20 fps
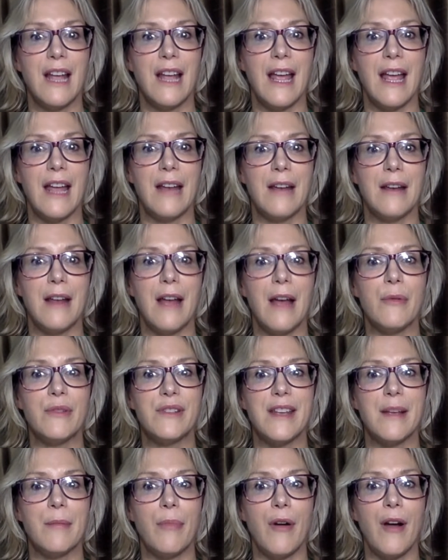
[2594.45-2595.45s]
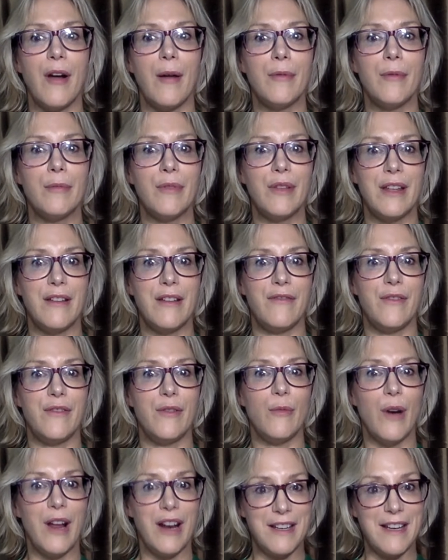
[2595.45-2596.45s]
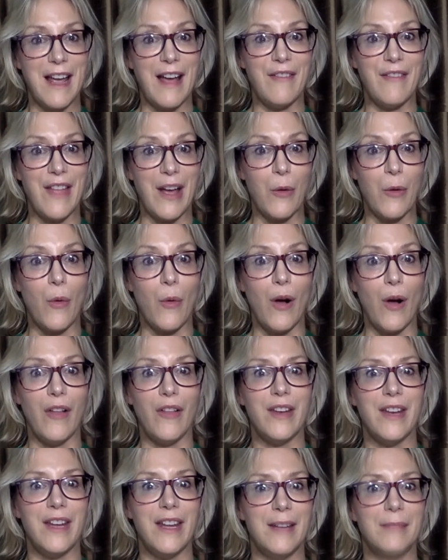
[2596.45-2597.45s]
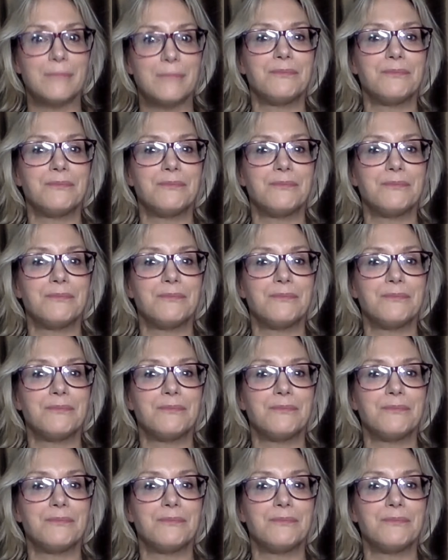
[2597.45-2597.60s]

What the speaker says: And I would say probably if you wanted to have that quality,